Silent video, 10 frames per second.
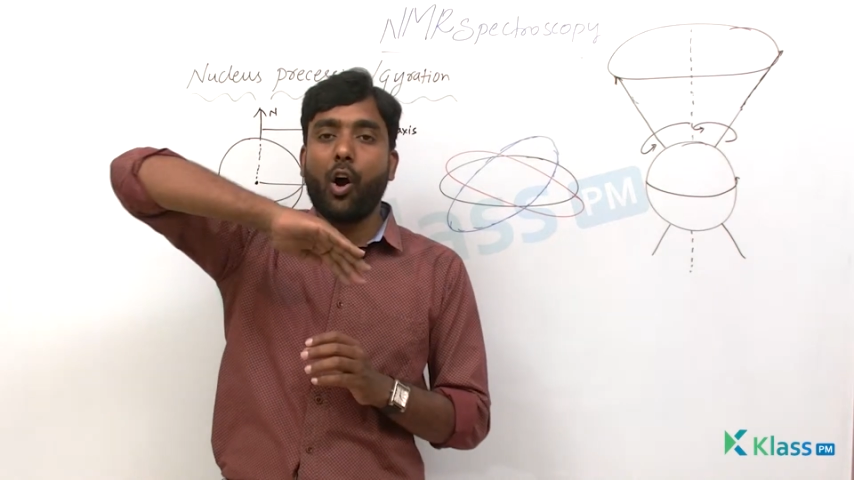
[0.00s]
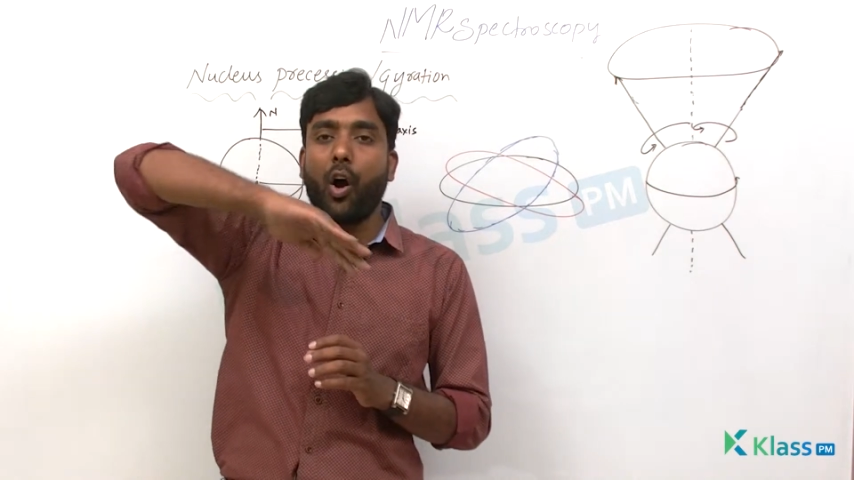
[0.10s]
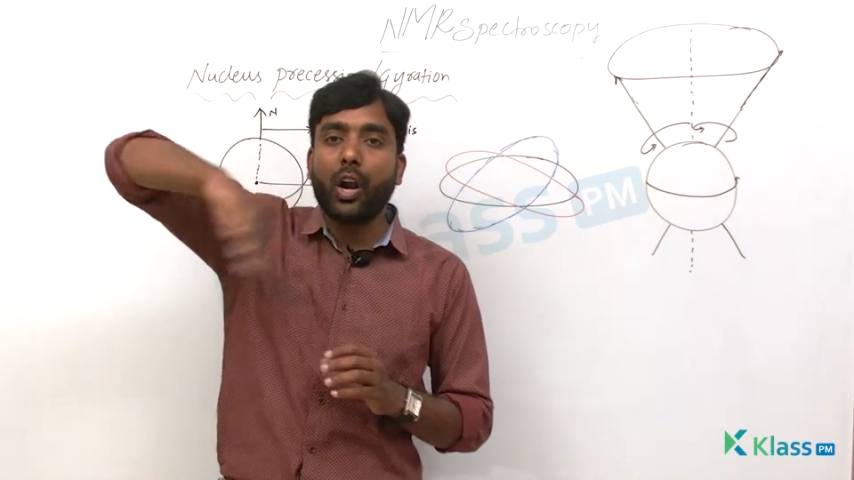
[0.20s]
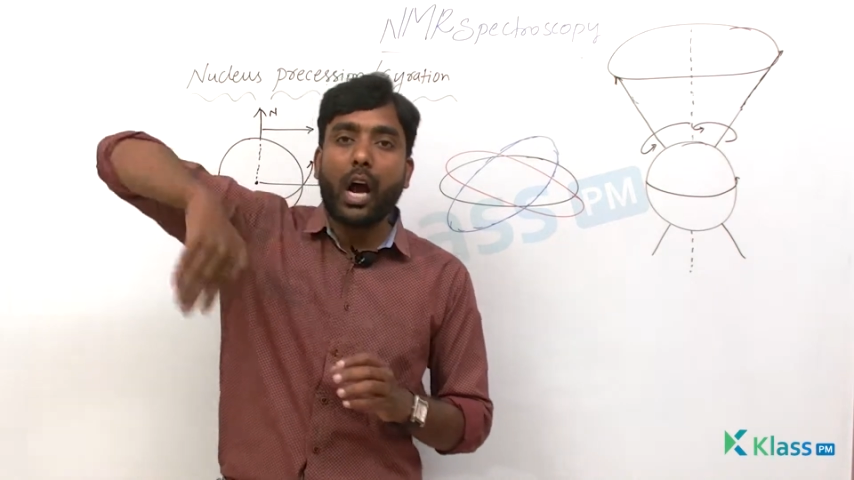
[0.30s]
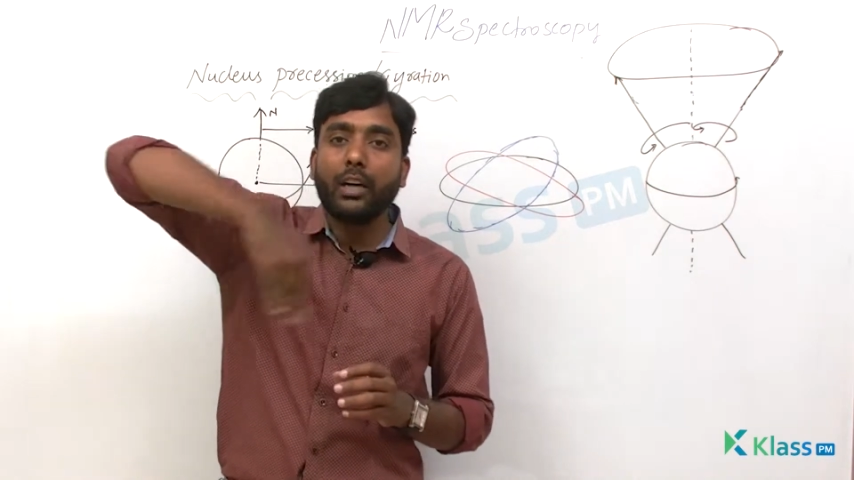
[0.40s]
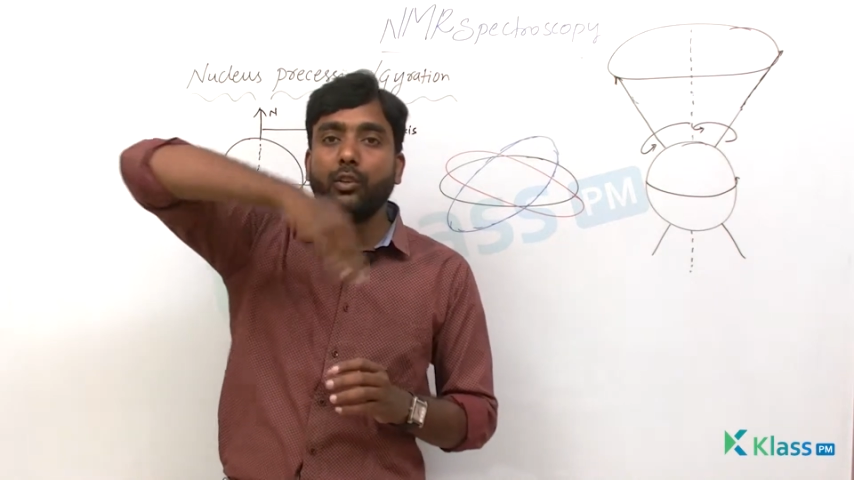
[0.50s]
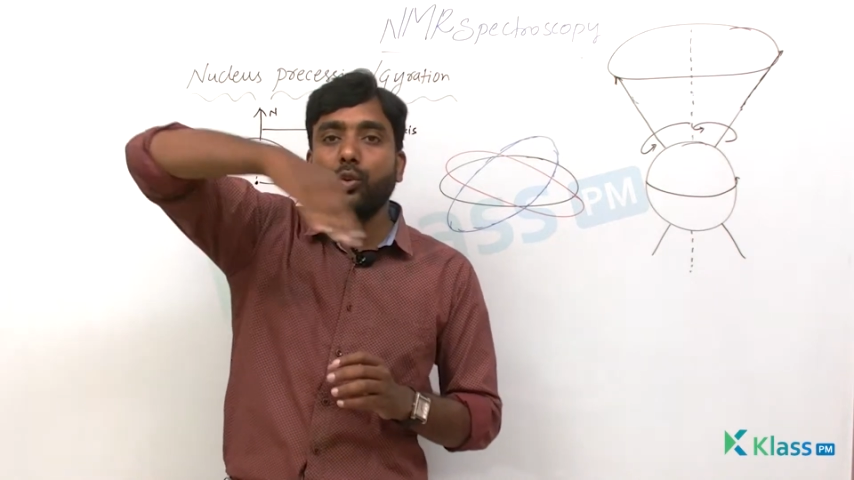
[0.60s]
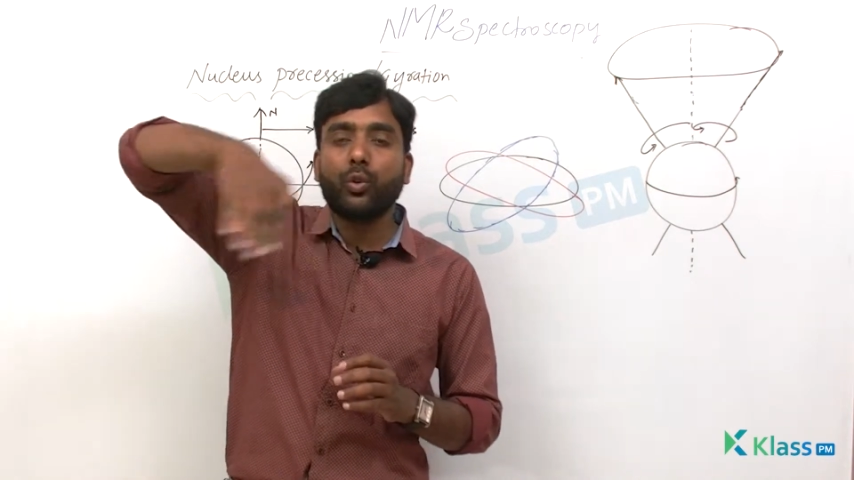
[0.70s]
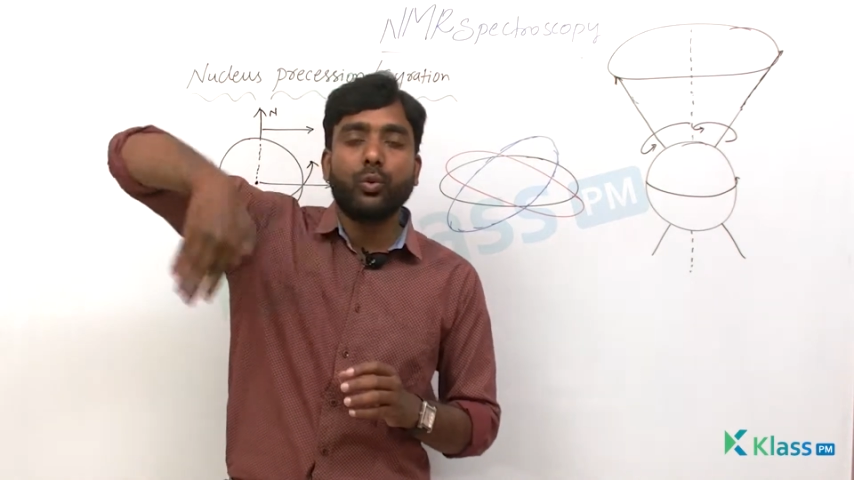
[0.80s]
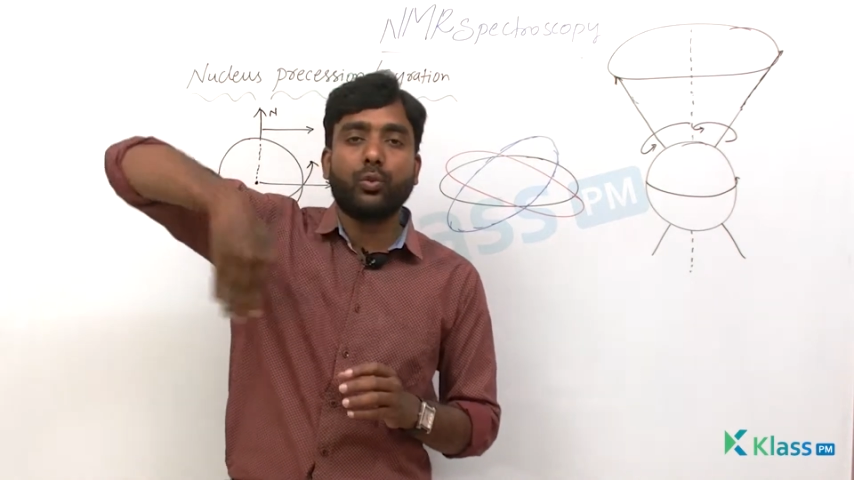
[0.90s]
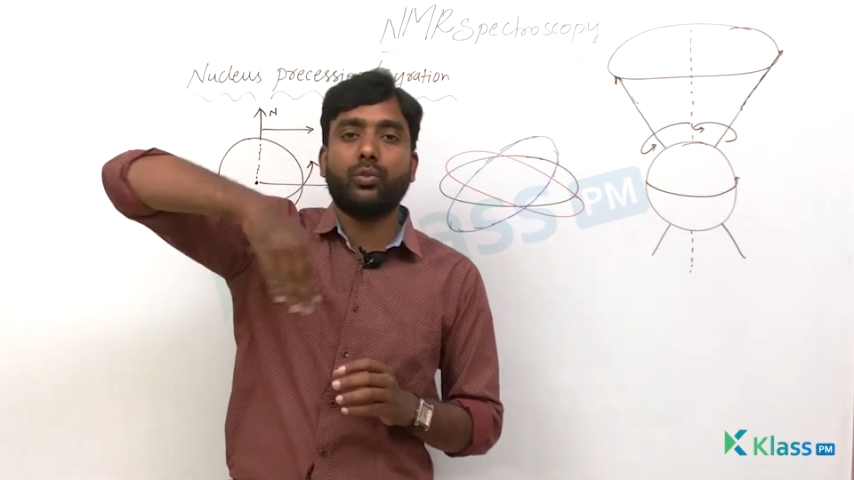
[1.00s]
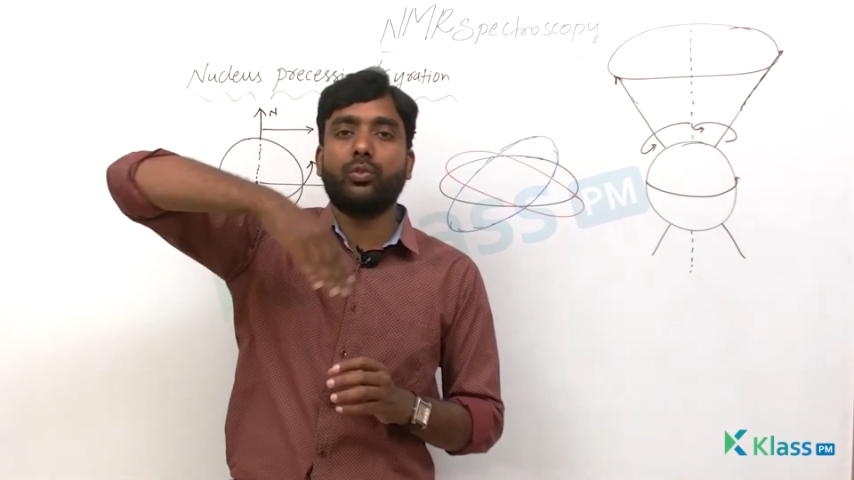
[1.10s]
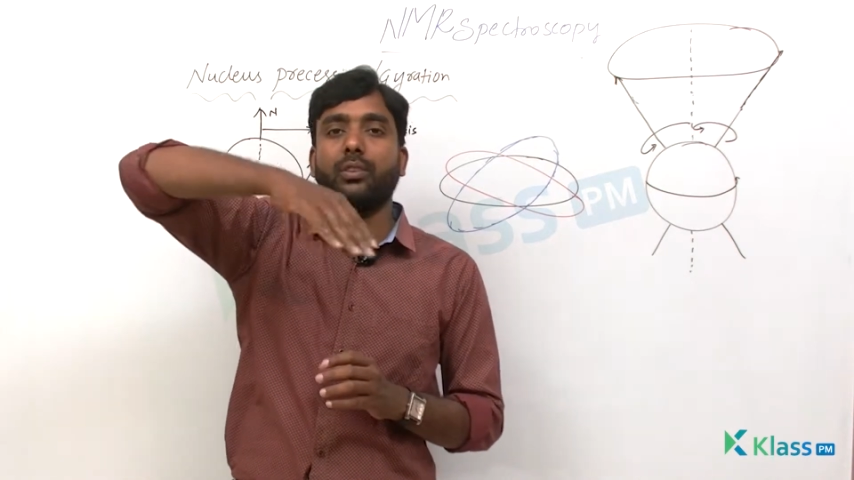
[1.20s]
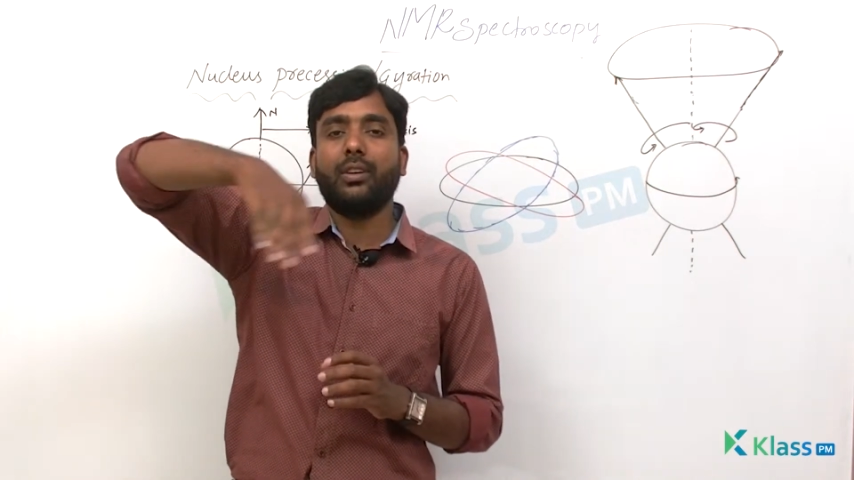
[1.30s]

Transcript: on those